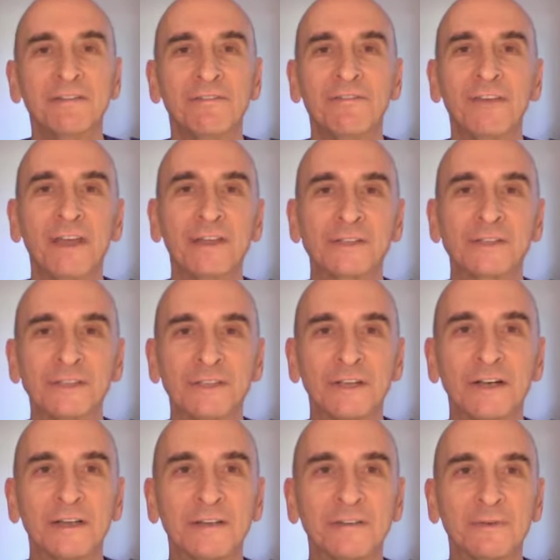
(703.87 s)
fancy
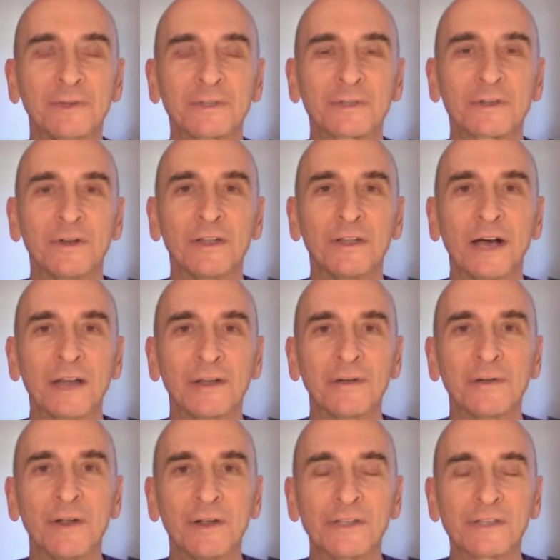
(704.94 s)
kind of what's called
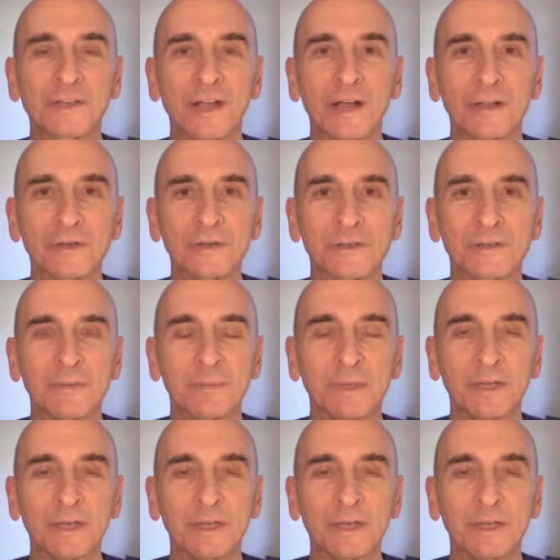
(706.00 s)
honorary scholarship,